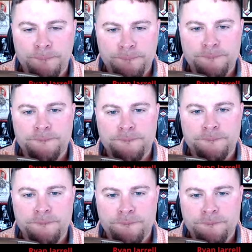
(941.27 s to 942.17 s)

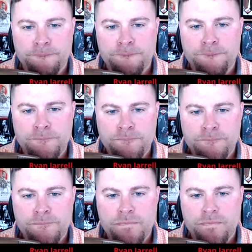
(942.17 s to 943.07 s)

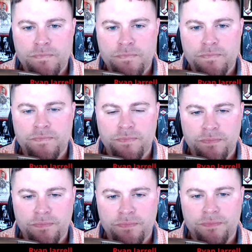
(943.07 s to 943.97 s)

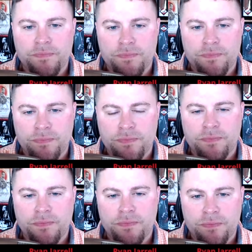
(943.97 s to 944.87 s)

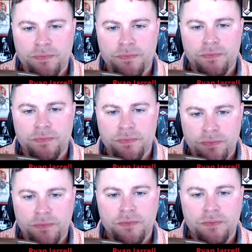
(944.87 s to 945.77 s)

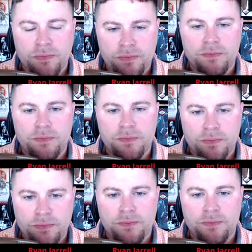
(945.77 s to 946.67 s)

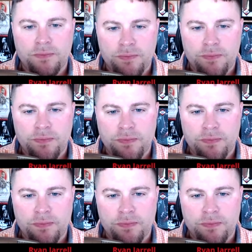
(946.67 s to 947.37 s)
The person shown says nothing.